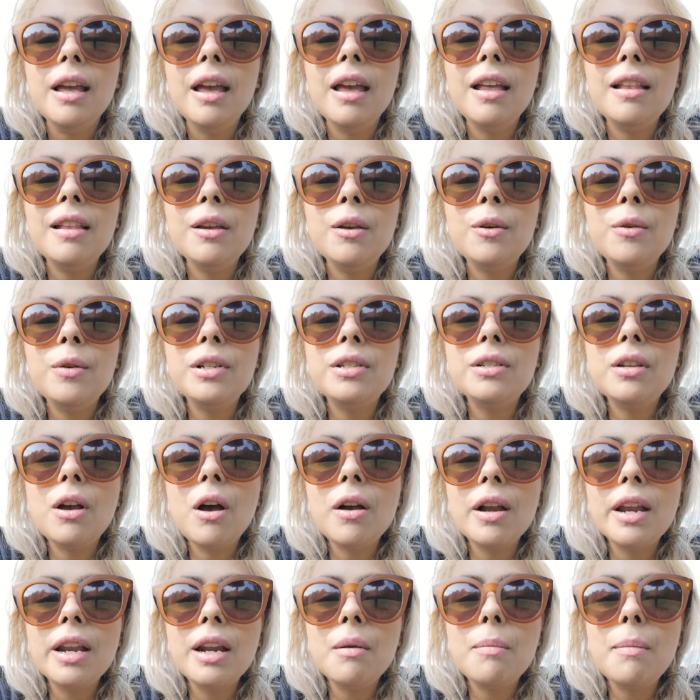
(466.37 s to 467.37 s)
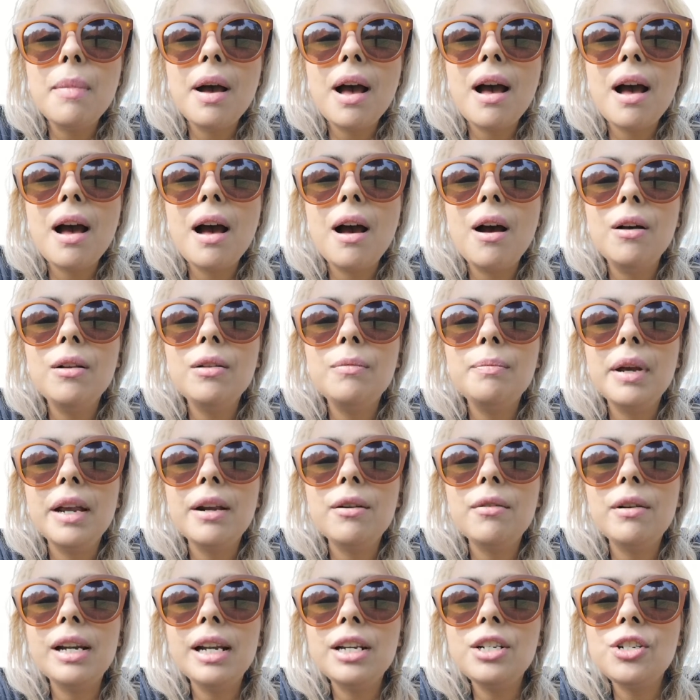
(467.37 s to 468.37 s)
and we were talking about my
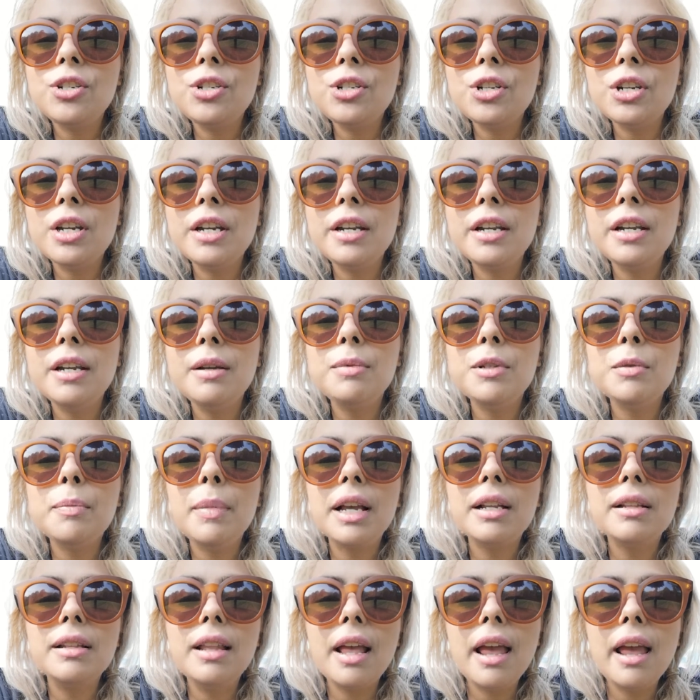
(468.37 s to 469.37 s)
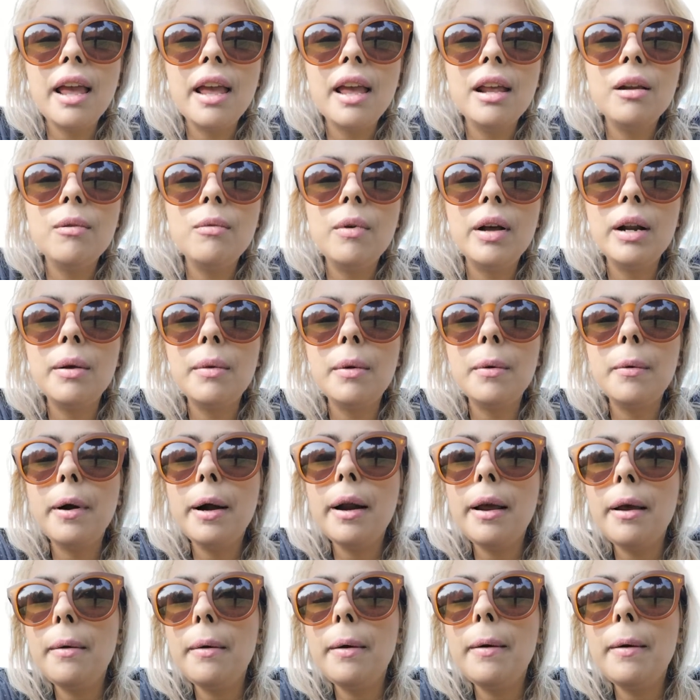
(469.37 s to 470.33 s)
relationships back then, whatever.